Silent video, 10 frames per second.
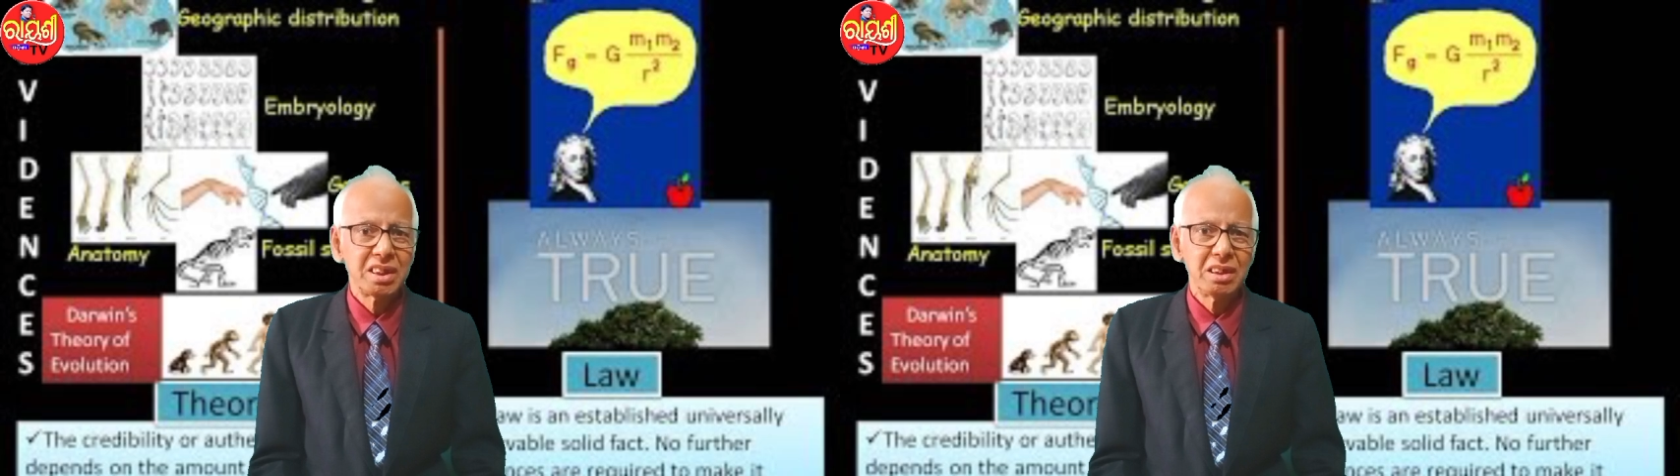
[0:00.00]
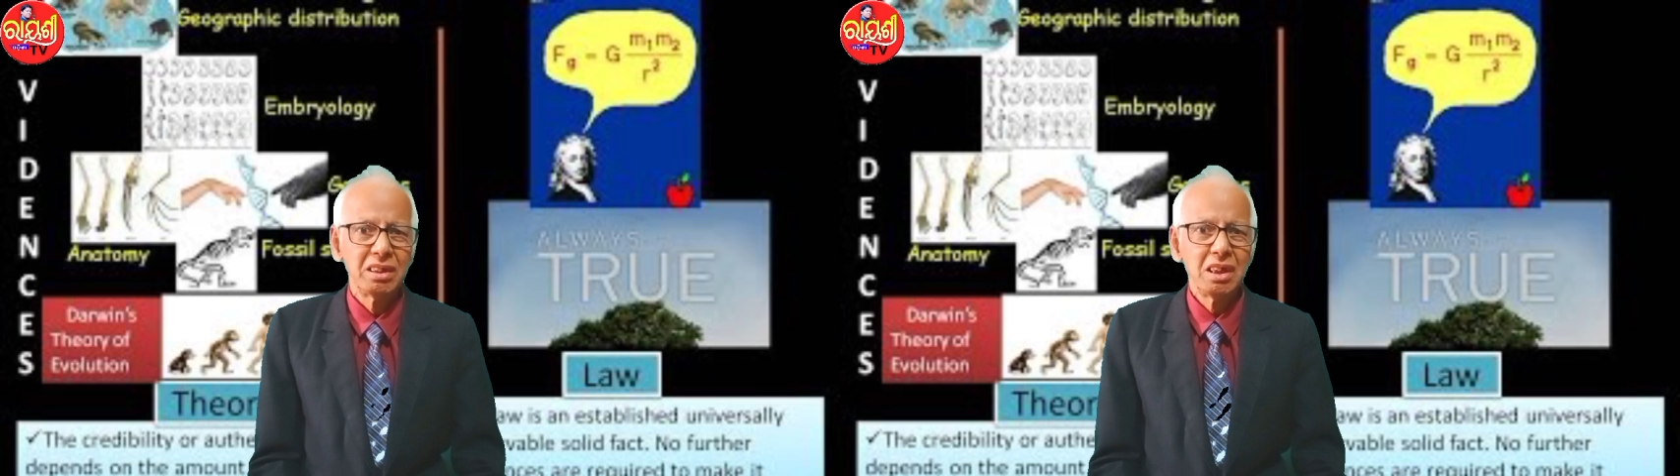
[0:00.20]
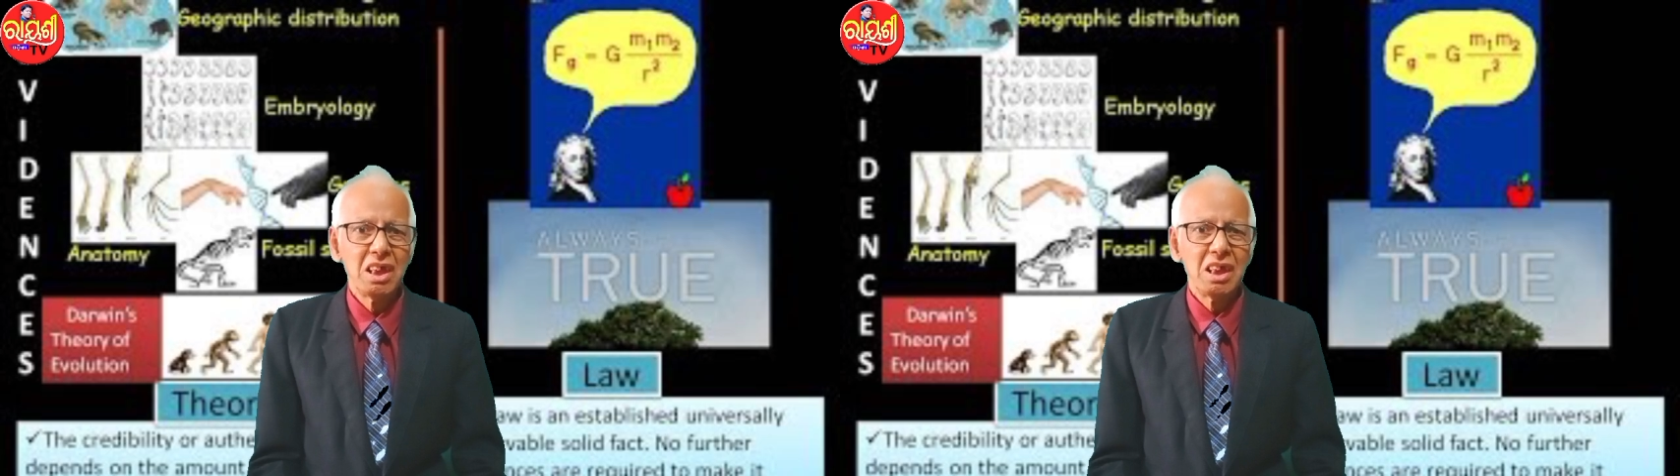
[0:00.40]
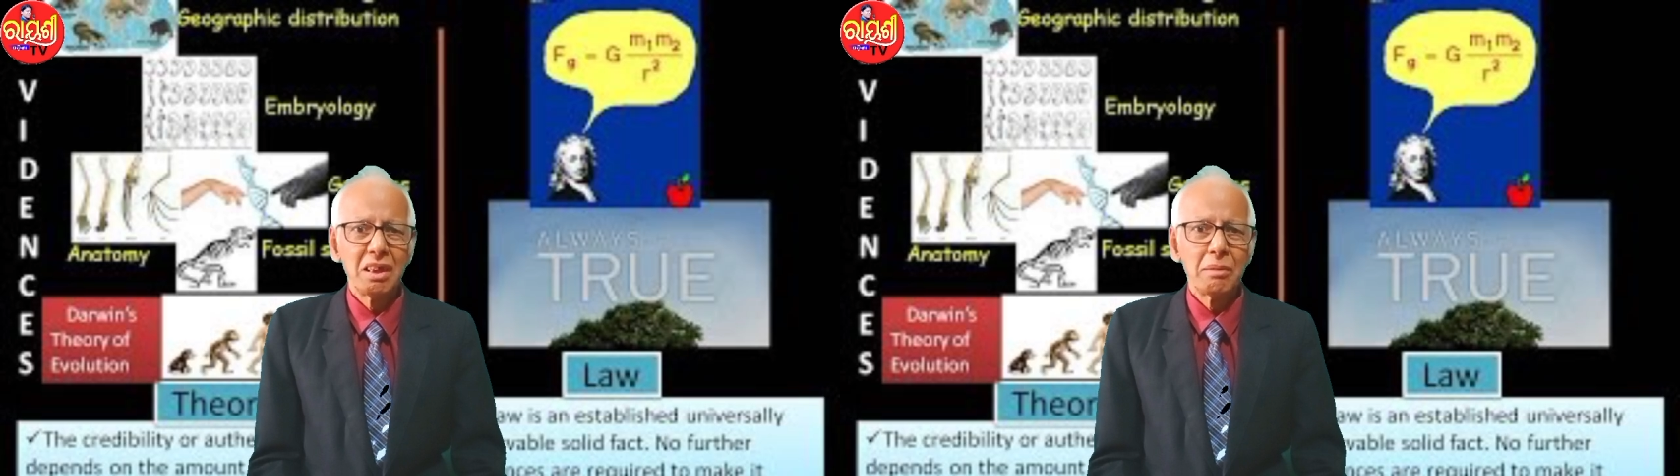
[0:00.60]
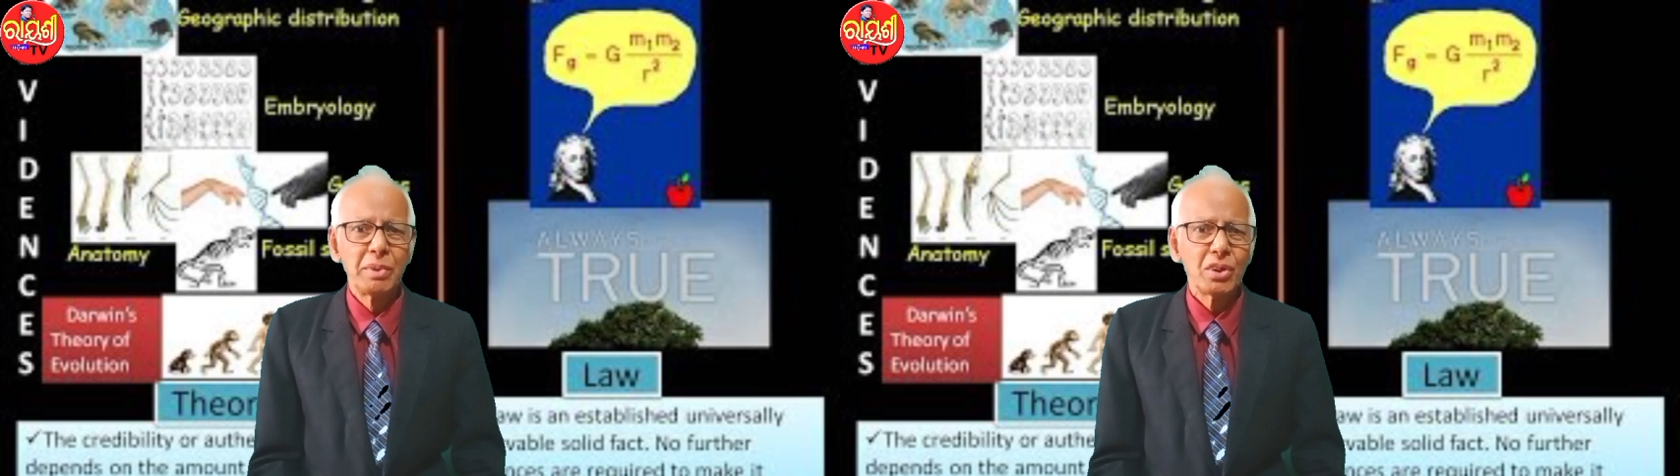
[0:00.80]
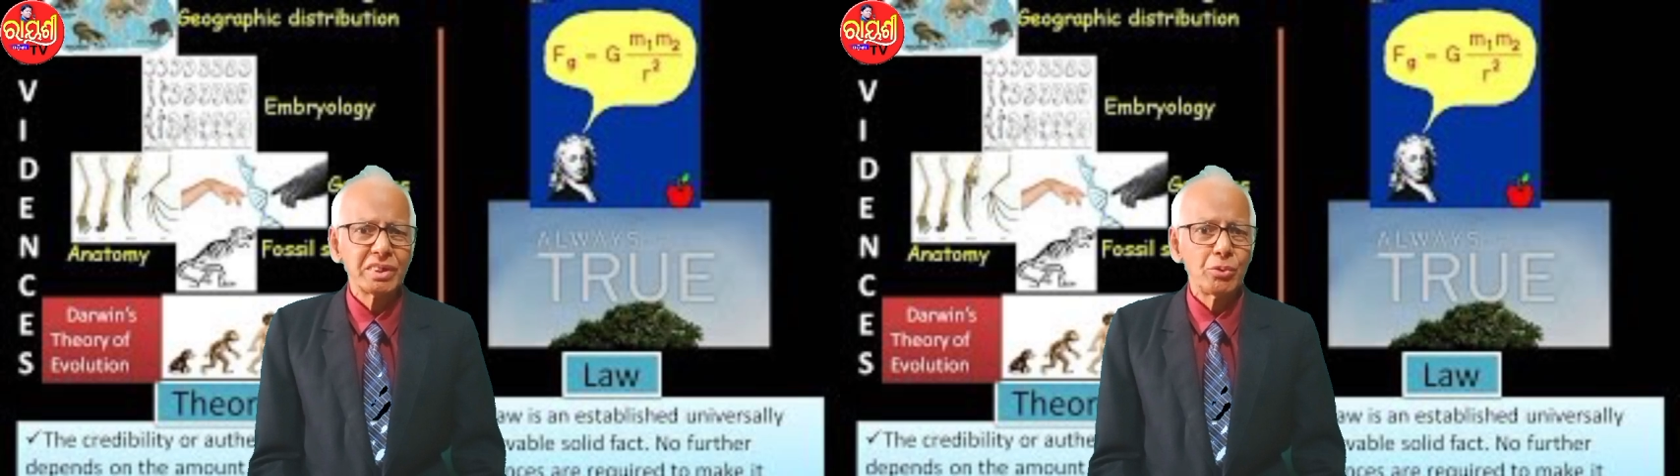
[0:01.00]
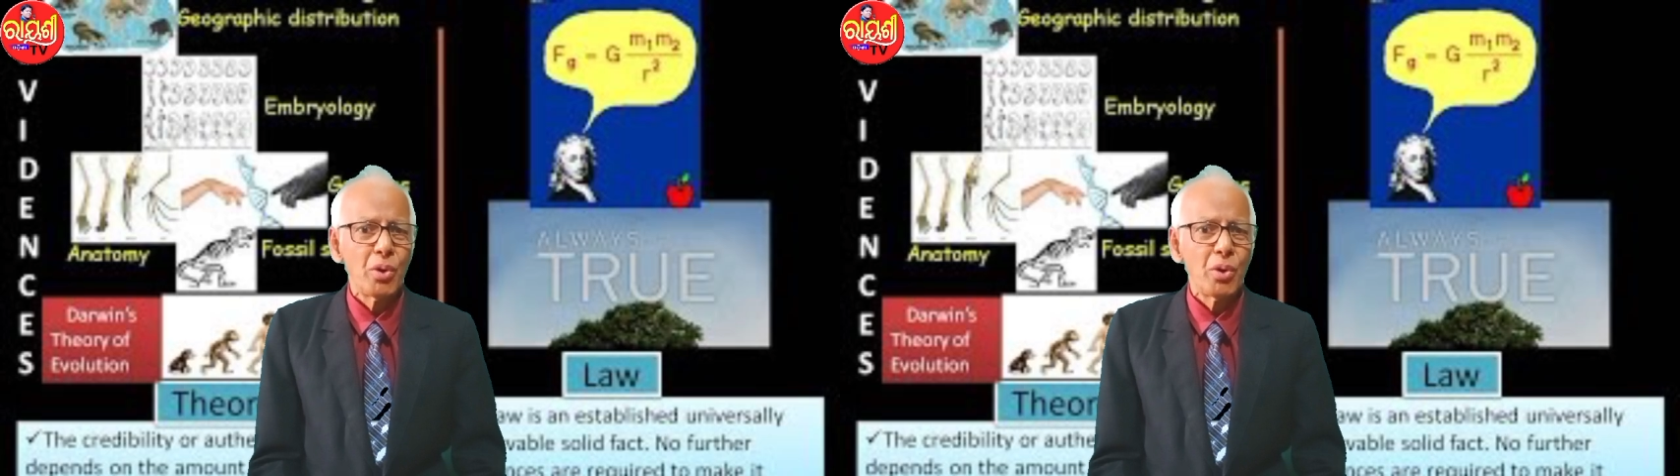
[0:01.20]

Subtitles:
see, because